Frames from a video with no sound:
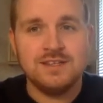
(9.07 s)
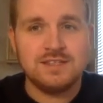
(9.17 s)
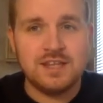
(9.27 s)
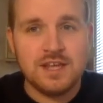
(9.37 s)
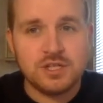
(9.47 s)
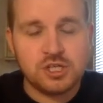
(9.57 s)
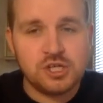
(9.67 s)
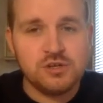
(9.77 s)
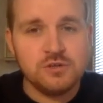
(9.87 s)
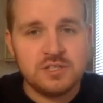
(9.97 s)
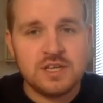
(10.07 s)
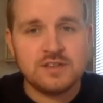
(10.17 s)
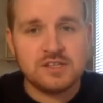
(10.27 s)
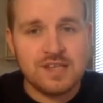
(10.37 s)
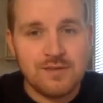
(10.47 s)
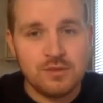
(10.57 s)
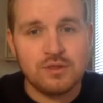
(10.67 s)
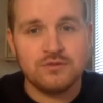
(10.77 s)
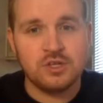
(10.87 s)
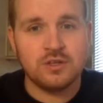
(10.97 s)
Today it's Tuesday the 7th
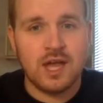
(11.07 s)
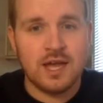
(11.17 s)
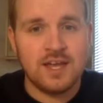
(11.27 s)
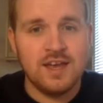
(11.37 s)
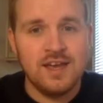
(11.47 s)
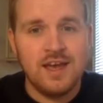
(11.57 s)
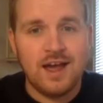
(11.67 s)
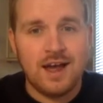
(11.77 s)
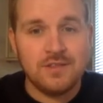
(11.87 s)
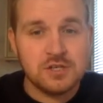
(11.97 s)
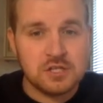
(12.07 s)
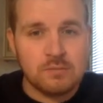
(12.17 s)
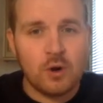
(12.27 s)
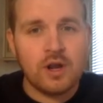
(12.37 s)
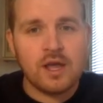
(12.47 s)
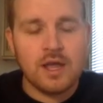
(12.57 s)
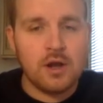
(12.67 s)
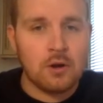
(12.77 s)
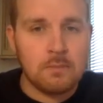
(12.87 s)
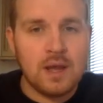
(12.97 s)
of July and this morning in
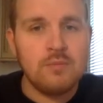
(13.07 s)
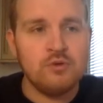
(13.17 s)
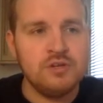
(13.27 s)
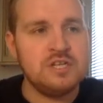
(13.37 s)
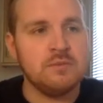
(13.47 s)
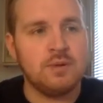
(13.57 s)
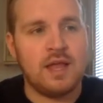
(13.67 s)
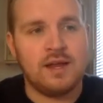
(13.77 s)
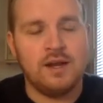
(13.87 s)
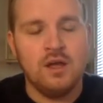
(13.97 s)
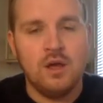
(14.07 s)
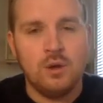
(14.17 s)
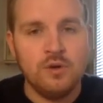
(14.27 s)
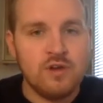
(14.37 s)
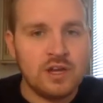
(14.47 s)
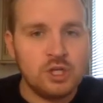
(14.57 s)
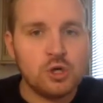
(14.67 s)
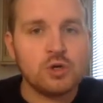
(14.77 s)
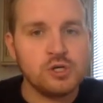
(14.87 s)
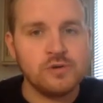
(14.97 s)
our Bible reading plan we read
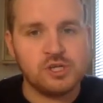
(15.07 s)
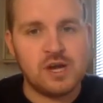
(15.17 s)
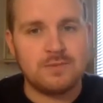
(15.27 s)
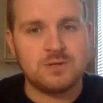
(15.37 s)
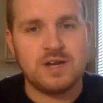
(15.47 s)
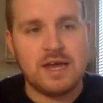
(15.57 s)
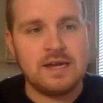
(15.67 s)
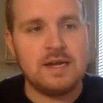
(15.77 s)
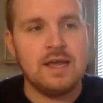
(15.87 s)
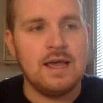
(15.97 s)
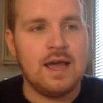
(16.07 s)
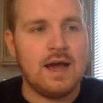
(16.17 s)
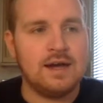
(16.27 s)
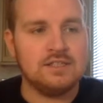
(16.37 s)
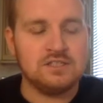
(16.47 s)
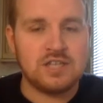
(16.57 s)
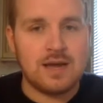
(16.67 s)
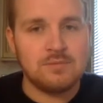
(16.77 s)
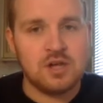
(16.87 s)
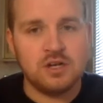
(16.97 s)
Joshua chapter 9 and
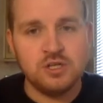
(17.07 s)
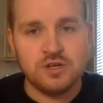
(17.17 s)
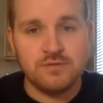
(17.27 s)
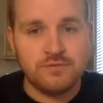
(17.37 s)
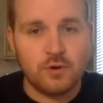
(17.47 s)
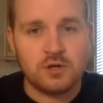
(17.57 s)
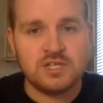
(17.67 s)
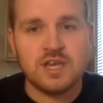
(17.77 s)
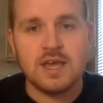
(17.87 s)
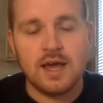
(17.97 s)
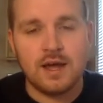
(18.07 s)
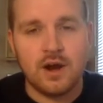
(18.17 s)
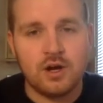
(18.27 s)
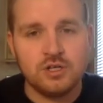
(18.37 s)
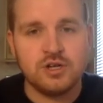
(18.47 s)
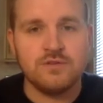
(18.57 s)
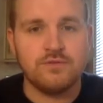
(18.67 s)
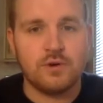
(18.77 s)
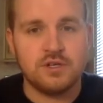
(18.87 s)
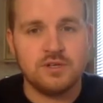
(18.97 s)
Psalms 140 and
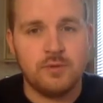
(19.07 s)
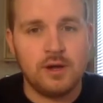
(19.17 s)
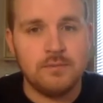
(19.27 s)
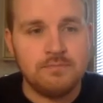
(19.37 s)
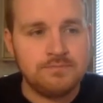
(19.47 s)
141.